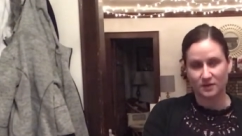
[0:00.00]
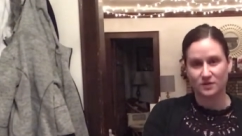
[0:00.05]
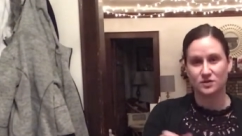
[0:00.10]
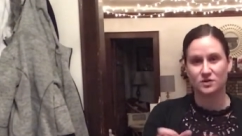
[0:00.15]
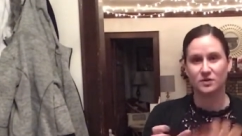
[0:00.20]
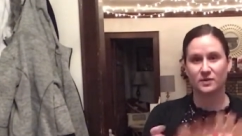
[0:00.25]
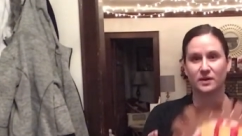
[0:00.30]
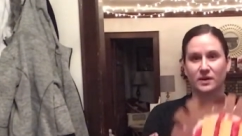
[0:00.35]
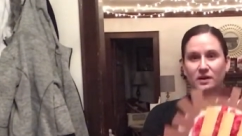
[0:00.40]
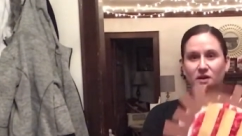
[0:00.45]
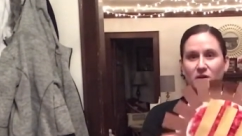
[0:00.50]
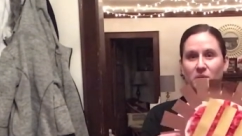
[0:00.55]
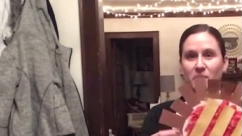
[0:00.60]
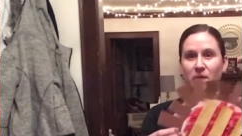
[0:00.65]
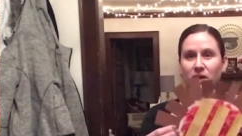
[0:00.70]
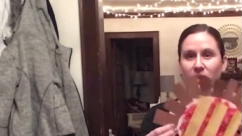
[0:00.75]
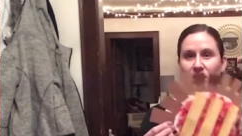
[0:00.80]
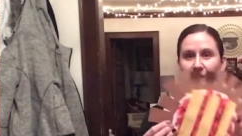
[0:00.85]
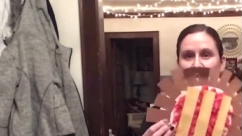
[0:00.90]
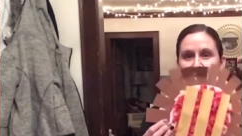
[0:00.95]
So here are
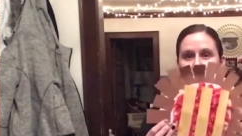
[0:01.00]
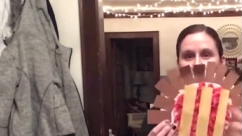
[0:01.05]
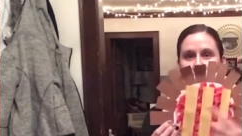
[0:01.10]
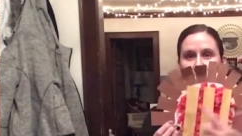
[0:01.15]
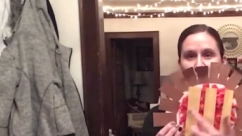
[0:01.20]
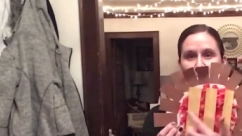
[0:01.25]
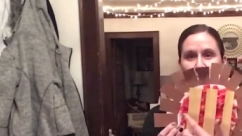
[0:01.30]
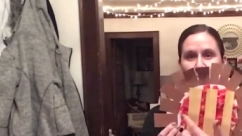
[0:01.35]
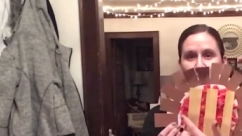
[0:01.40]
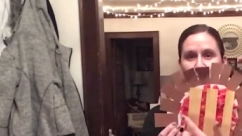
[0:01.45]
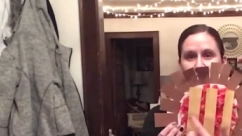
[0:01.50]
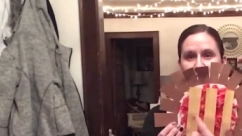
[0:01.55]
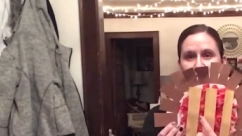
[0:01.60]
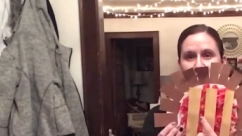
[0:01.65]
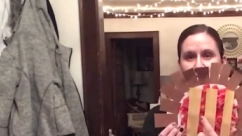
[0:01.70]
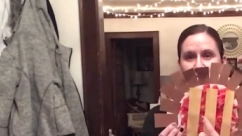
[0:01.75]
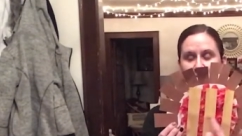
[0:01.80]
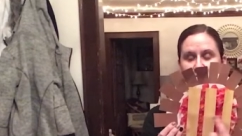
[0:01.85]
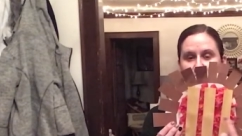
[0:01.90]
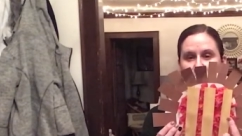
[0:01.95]
my one,
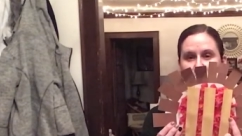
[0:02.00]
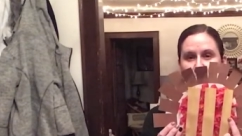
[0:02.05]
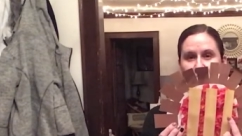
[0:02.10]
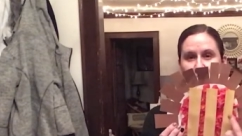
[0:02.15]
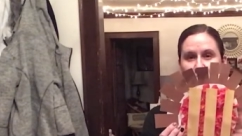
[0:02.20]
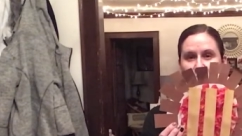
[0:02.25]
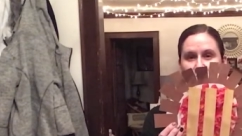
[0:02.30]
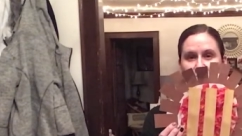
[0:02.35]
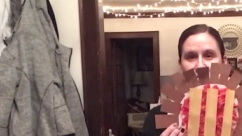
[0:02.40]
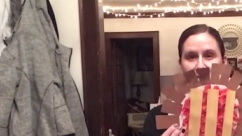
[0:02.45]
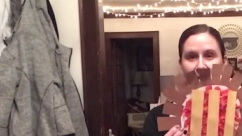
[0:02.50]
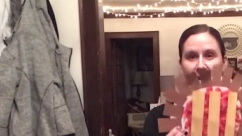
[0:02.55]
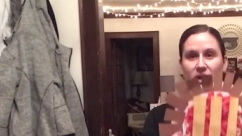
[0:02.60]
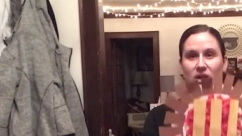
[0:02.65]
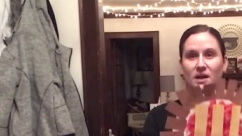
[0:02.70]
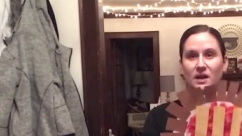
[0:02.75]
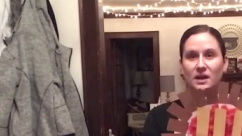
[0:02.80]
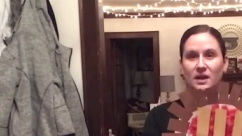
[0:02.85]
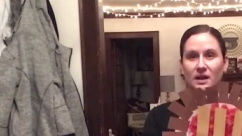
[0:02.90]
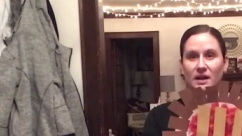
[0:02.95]
two, three
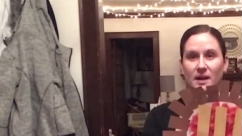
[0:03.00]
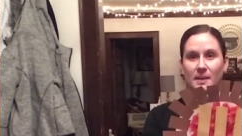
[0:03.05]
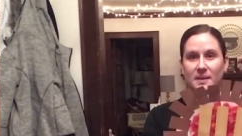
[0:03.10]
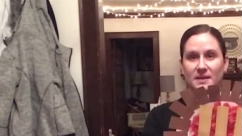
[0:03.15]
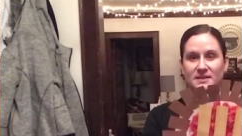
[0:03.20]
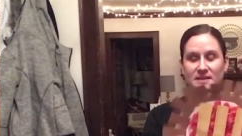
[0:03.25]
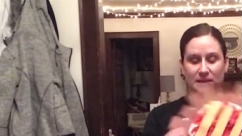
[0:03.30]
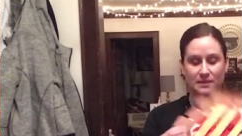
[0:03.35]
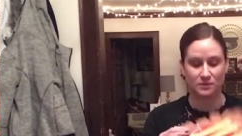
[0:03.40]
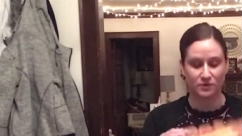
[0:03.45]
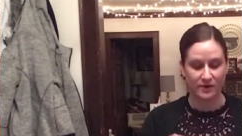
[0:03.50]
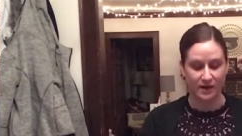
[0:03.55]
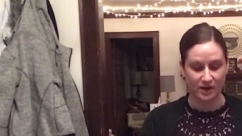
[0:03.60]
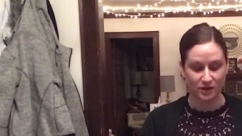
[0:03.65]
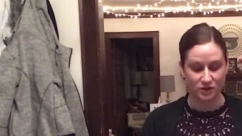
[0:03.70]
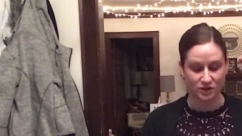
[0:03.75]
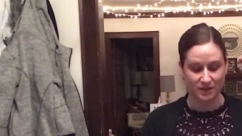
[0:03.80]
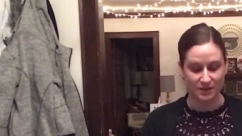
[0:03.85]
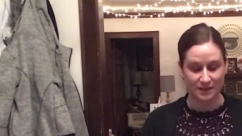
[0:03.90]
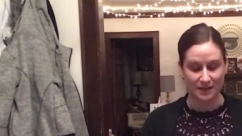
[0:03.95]
in the same
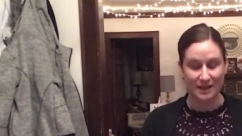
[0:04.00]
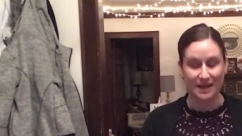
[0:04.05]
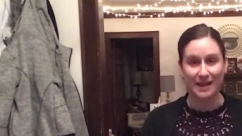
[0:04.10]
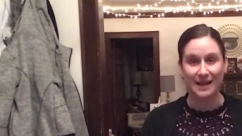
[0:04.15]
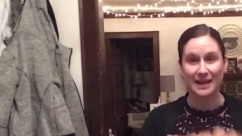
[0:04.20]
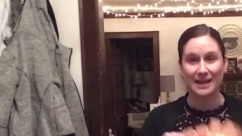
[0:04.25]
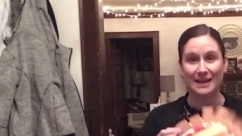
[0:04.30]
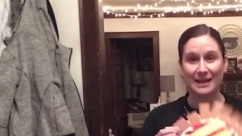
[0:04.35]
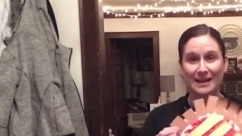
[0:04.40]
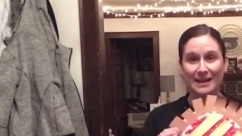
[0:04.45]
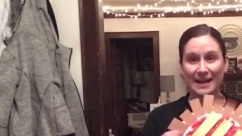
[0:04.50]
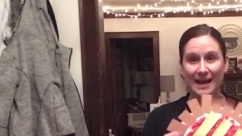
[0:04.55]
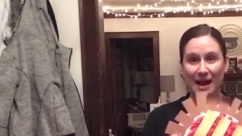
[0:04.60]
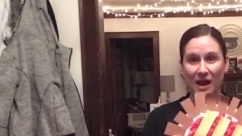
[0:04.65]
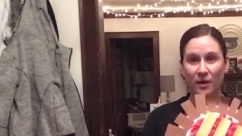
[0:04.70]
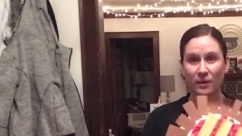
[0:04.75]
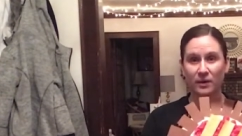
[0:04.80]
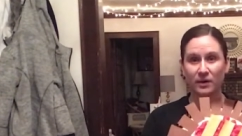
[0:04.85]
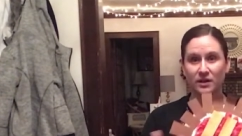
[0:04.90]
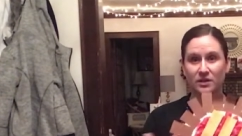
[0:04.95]
direction.
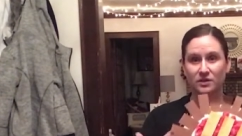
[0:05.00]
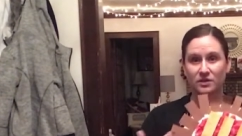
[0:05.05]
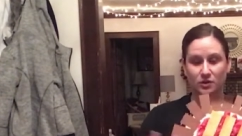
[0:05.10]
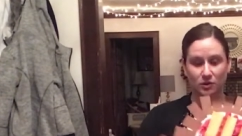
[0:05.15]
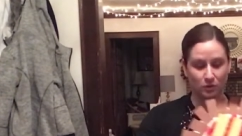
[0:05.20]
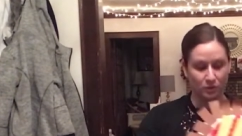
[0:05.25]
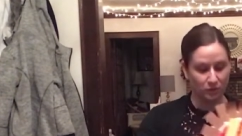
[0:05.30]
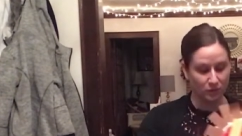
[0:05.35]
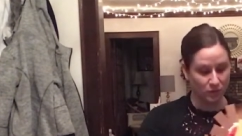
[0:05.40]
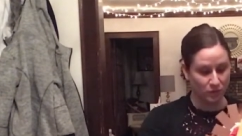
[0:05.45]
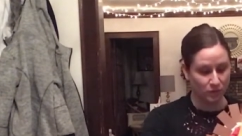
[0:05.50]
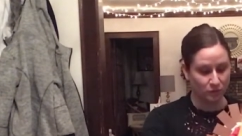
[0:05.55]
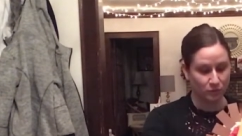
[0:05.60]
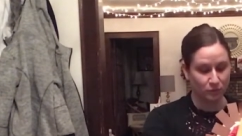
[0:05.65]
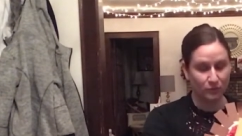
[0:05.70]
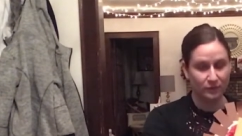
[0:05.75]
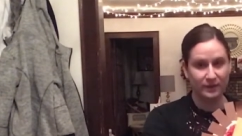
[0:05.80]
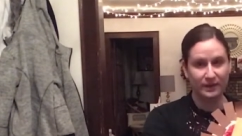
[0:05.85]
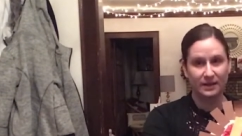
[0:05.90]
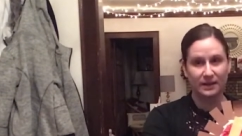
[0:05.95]
Now we're gonna do
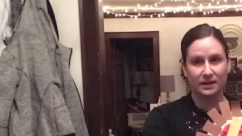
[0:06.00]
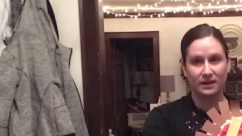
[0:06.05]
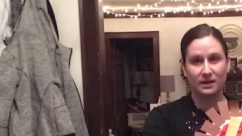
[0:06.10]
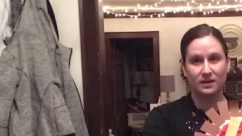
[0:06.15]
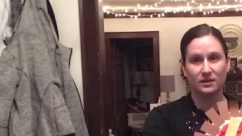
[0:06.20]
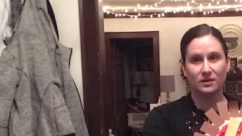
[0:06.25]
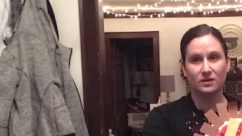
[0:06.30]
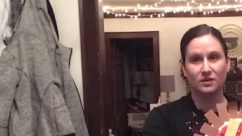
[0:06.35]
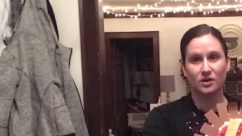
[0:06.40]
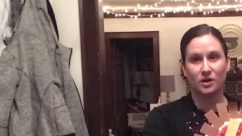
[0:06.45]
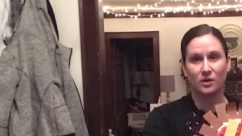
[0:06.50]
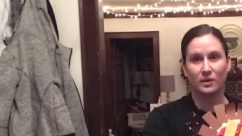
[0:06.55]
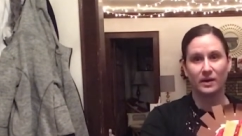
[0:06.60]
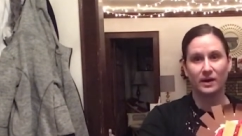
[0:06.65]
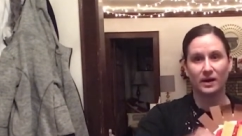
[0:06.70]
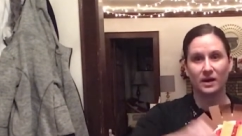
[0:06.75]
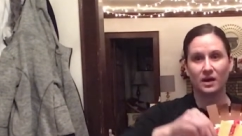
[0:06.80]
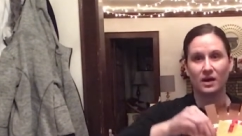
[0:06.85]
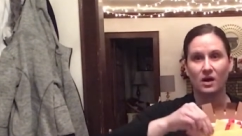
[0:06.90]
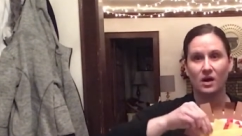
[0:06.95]
three
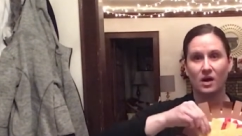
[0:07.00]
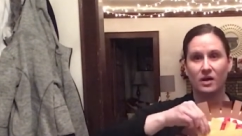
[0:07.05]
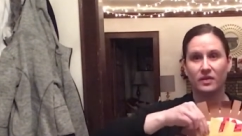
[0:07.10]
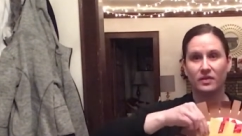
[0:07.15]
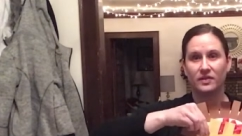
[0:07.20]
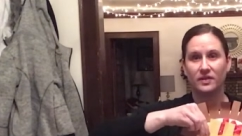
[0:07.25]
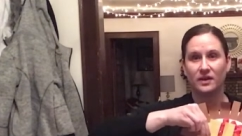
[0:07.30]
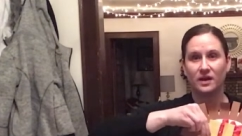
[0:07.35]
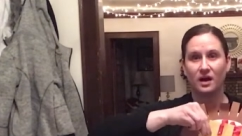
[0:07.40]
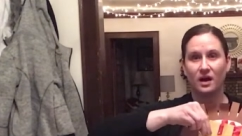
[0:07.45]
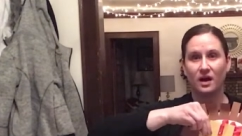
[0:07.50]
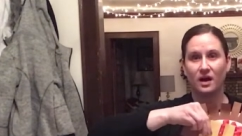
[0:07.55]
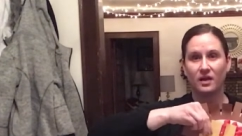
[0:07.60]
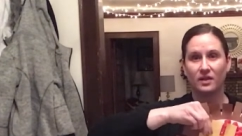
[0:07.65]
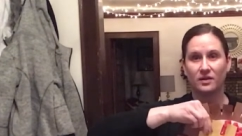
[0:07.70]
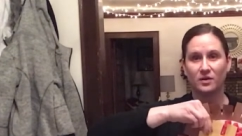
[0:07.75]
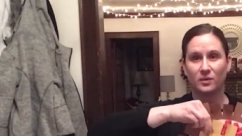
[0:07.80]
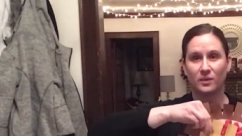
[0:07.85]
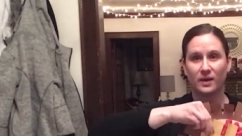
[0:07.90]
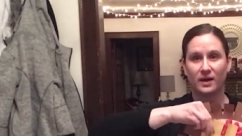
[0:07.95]
going the
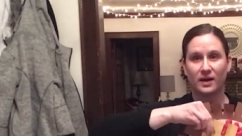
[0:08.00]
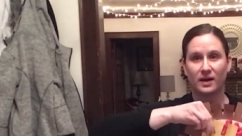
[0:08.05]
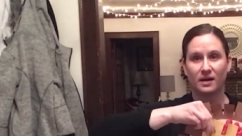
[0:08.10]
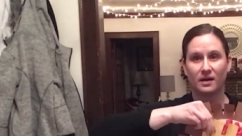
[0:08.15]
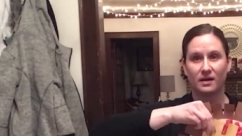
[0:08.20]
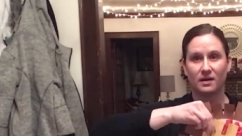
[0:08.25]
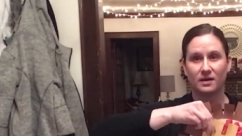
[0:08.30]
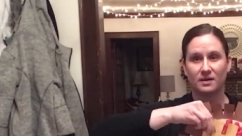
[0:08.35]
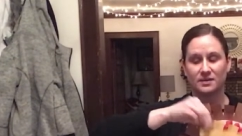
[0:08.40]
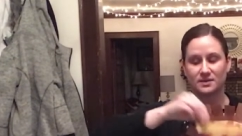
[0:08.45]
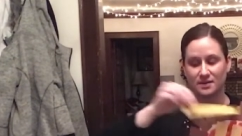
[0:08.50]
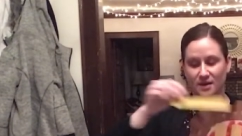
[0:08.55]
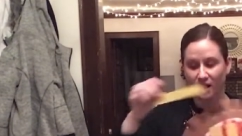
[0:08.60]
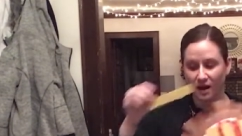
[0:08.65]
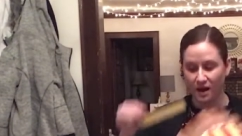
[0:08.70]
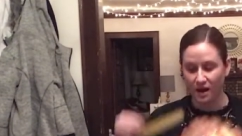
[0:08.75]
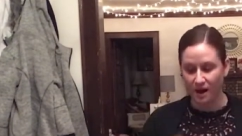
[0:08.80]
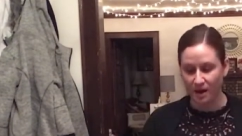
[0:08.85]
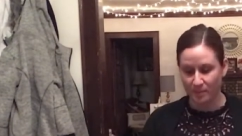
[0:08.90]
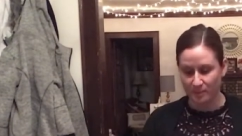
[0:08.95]
other way on
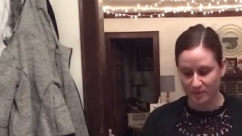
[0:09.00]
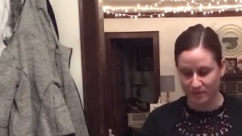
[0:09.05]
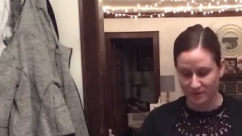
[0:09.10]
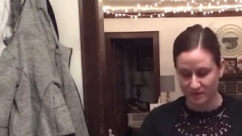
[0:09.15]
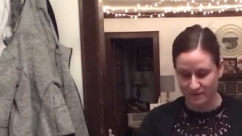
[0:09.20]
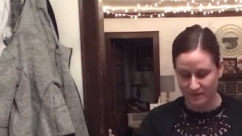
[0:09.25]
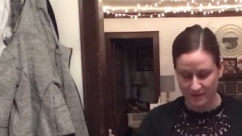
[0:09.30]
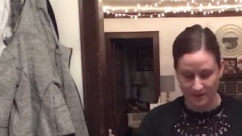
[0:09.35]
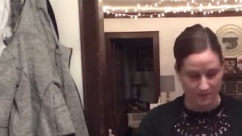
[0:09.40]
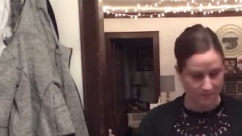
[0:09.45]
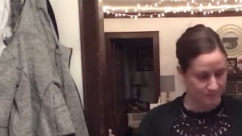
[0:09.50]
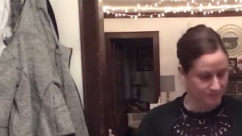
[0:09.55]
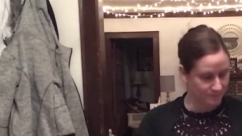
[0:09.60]
top of it.